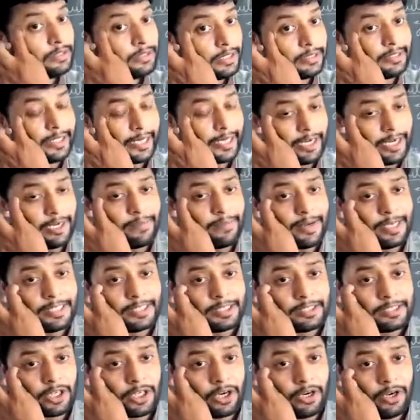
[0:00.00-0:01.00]
The second one
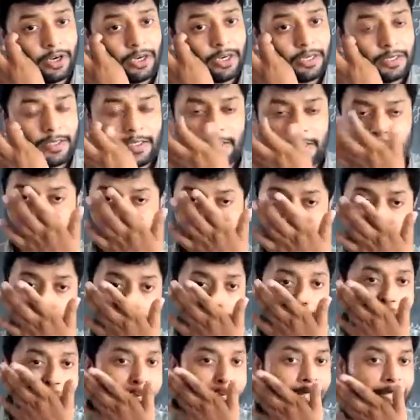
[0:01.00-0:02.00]
is called
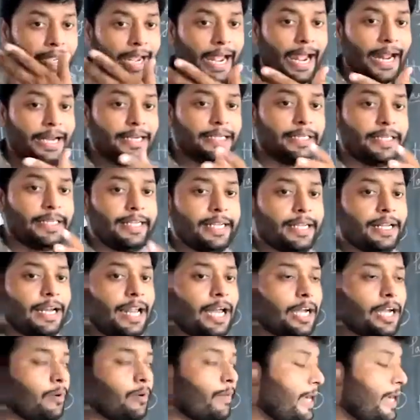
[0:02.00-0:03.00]
the
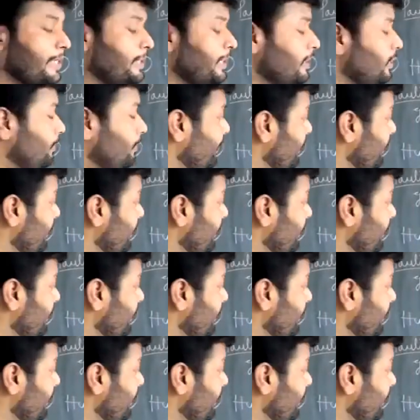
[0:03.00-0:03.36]
anti-clockwise